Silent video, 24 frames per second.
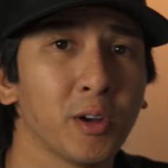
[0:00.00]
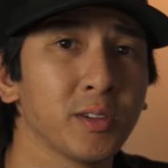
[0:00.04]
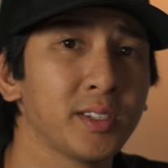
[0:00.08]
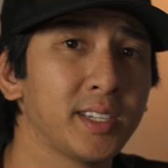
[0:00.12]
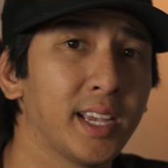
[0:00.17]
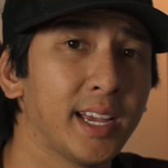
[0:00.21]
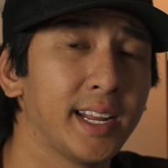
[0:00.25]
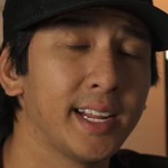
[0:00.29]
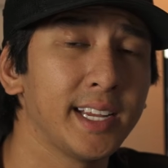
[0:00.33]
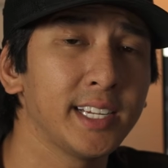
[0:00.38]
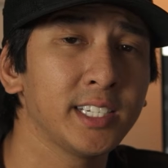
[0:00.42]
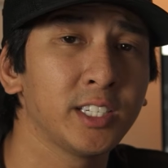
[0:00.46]

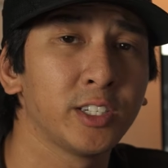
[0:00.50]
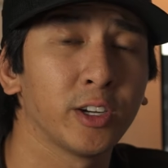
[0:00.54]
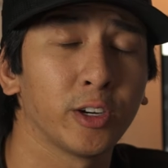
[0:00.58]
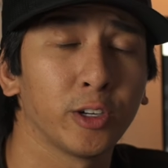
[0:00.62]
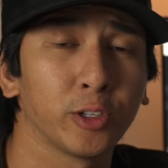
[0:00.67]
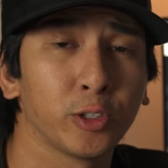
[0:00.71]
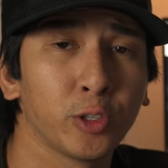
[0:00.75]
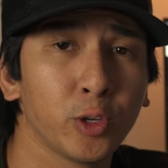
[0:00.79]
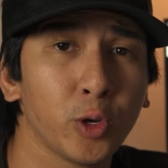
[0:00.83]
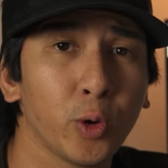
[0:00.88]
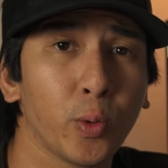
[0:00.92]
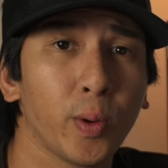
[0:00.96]
settings, there are
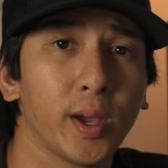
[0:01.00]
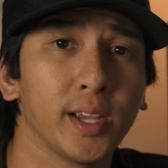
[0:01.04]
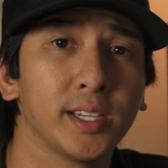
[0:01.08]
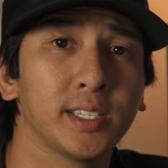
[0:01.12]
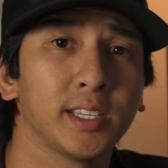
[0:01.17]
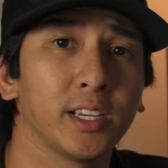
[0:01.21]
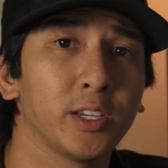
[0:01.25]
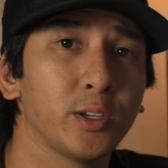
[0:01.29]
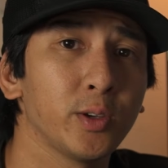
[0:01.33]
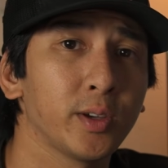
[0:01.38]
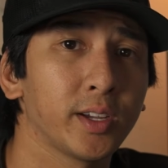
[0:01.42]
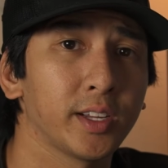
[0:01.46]
two ways
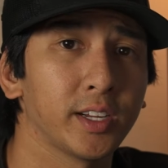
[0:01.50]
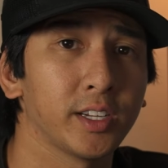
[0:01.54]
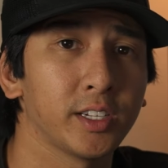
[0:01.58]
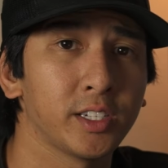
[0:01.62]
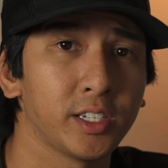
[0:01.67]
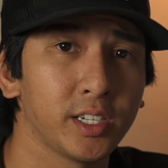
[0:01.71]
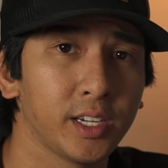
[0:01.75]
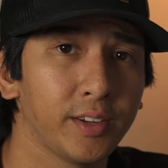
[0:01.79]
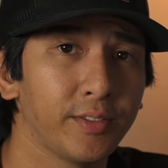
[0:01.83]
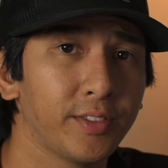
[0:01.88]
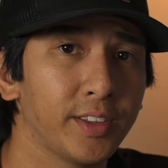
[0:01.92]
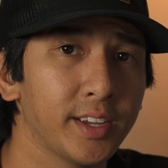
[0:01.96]
that you can
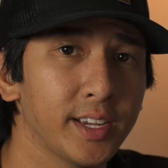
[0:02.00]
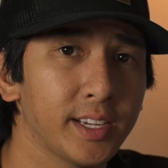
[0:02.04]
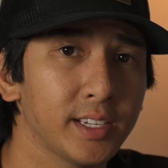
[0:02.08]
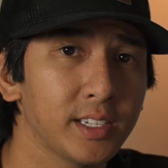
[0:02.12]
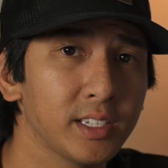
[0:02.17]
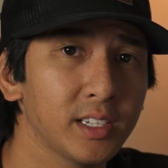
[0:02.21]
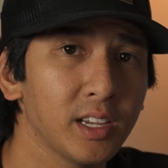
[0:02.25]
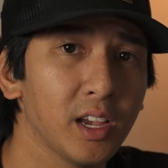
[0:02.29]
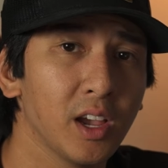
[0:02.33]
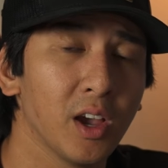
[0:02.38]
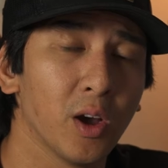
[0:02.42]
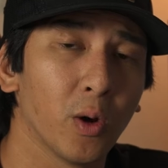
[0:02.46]
achieve
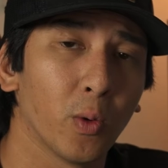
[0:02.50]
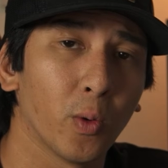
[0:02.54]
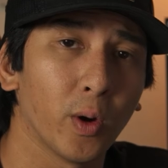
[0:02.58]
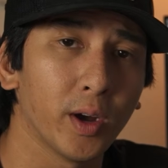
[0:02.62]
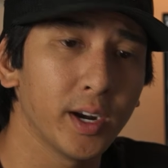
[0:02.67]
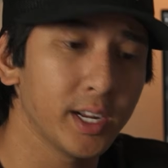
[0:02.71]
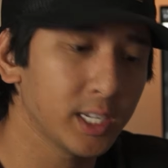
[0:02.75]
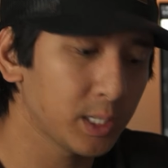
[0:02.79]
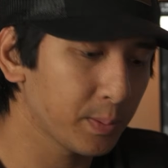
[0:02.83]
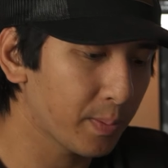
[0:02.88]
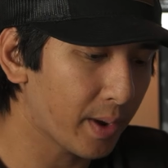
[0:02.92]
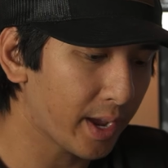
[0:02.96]
this.
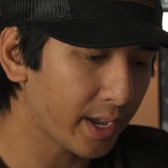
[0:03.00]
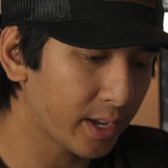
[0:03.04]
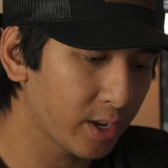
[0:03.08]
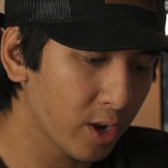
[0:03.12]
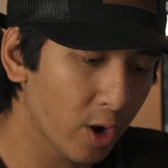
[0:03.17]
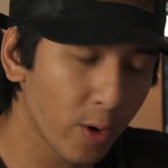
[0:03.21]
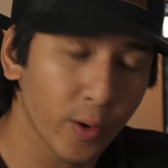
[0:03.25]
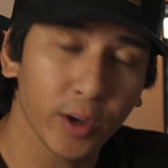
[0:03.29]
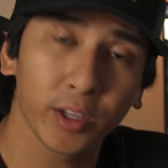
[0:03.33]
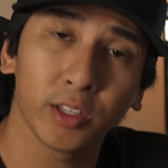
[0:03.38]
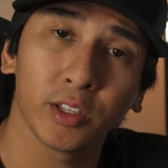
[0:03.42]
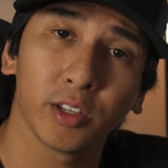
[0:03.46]
One is by
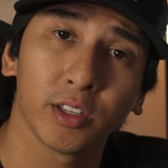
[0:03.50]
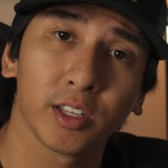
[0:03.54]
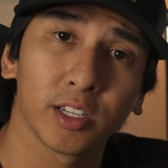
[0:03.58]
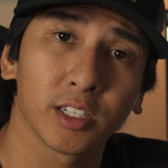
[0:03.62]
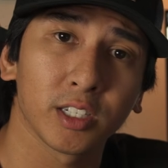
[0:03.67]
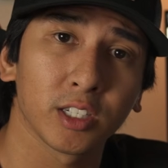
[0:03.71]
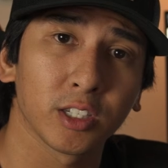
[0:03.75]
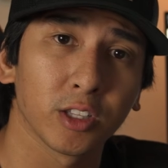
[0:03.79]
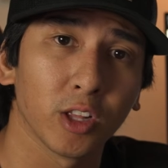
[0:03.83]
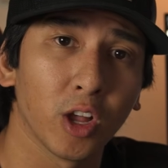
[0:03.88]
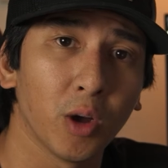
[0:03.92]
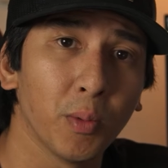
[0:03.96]
going to the
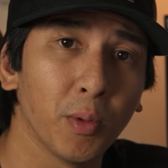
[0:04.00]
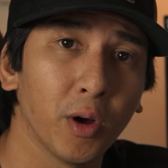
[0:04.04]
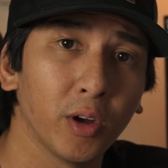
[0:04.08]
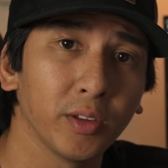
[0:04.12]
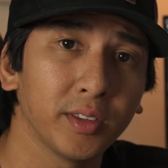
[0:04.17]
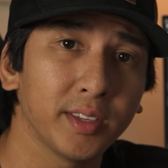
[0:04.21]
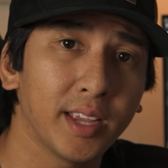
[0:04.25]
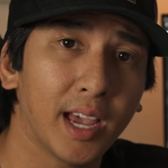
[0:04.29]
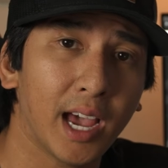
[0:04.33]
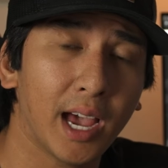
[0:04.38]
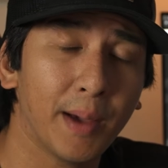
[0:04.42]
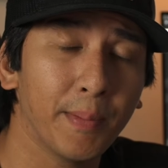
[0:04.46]

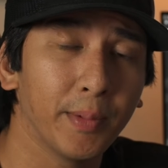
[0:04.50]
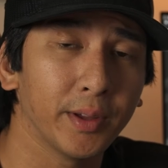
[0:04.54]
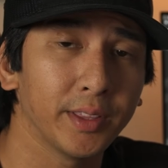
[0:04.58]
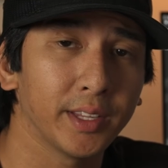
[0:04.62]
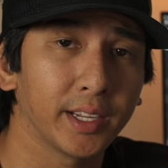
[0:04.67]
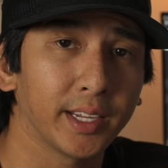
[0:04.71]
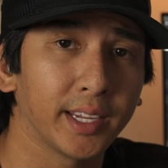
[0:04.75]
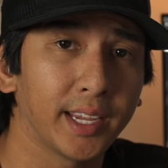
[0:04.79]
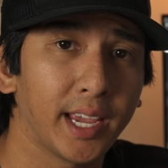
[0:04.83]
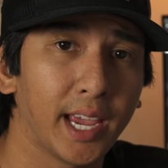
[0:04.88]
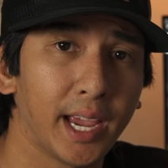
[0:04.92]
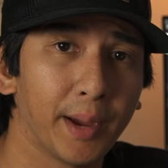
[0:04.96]
Slowmo tab on
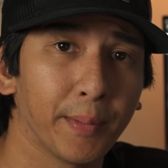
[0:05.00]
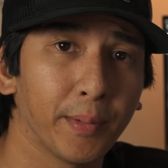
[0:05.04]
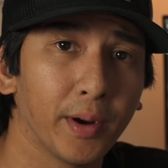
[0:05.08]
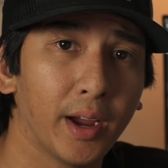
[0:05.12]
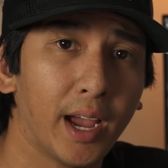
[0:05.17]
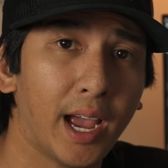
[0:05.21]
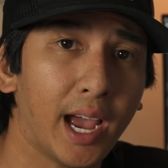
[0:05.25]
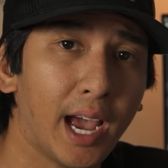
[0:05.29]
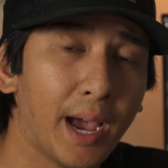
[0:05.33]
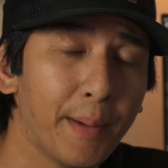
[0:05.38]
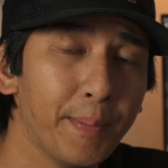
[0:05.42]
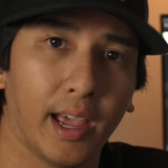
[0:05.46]
the camera
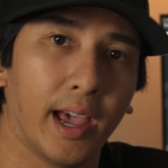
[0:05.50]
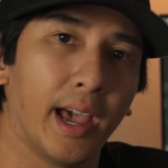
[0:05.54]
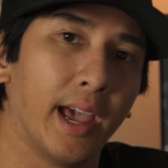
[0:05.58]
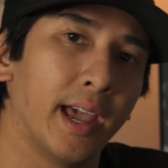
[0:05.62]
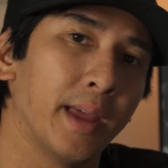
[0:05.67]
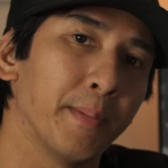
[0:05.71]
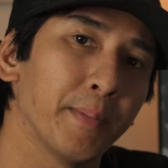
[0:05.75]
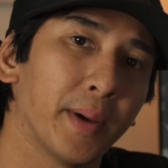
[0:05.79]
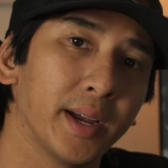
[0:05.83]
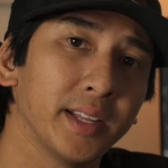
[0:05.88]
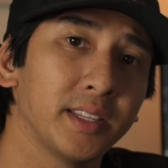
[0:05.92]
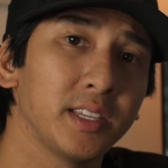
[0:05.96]
app,
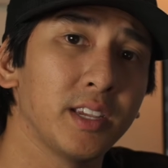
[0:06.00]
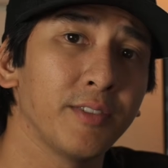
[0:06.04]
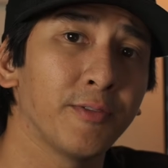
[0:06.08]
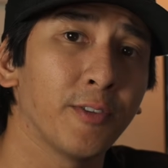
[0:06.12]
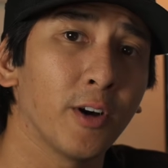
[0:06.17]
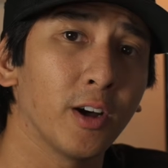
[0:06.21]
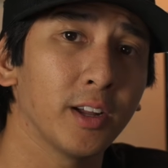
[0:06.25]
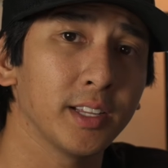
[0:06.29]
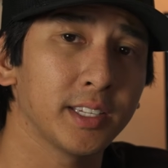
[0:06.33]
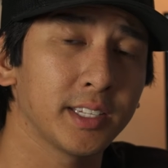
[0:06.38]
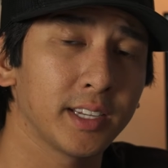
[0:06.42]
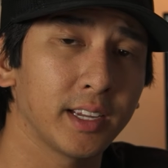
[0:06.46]
and by
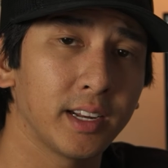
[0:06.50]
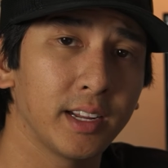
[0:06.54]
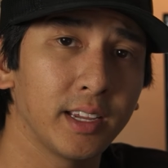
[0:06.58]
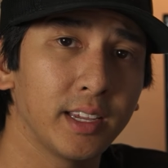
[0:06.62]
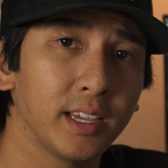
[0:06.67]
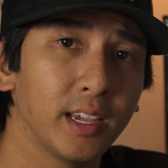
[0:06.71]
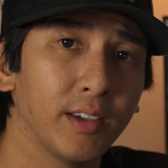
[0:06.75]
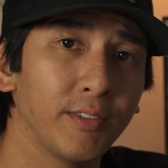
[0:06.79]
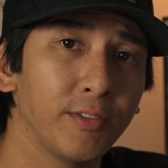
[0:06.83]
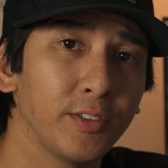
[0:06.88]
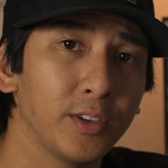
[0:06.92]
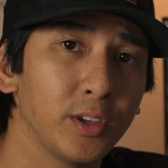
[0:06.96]
default, it's gonna
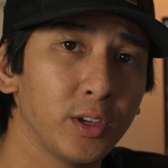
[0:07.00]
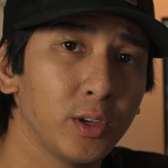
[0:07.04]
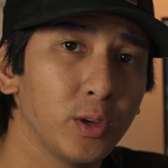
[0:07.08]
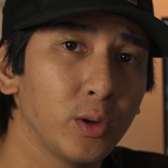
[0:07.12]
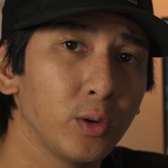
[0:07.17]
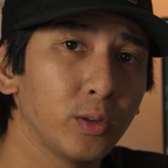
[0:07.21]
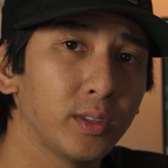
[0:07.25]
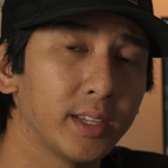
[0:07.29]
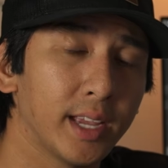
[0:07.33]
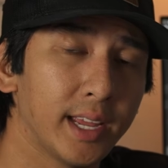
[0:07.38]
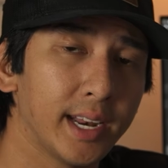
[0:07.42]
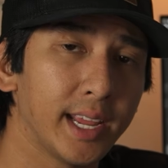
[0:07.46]
give
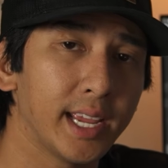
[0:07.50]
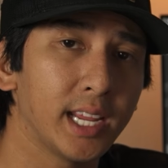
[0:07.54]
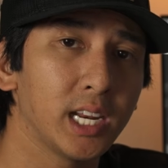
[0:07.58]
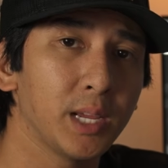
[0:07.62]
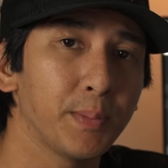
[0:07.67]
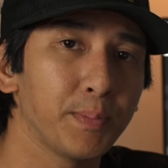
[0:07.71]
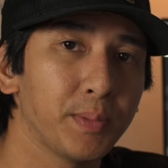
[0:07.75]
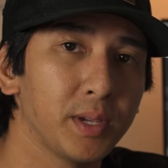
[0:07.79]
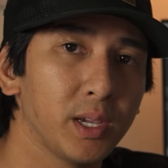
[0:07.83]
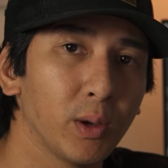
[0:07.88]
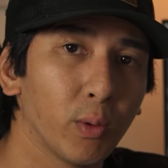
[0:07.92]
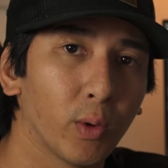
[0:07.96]
you
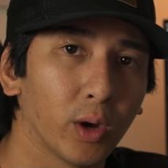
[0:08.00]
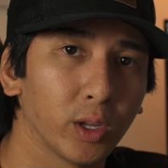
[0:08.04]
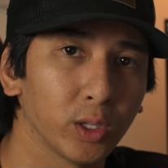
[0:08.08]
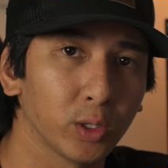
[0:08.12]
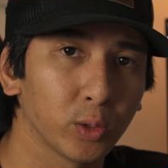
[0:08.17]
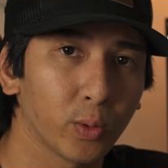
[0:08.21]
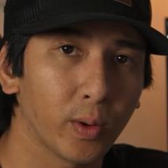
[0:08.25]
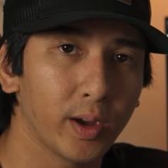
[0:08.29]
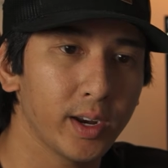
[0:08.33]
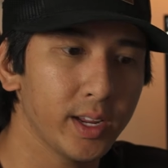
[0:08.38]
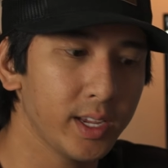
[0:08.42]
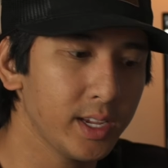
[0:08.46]
1080p
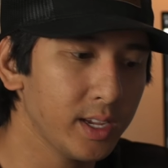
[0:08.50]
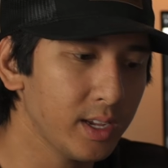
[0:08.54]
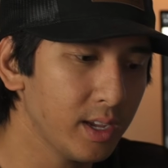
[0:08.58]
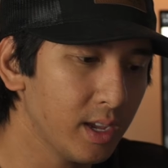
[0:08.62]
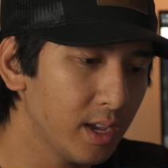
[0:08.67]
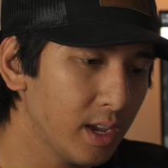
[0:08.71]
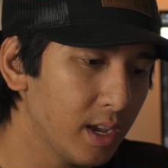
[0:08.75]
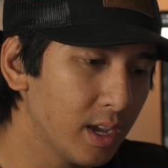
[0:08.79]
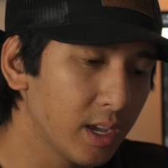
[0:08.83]
120.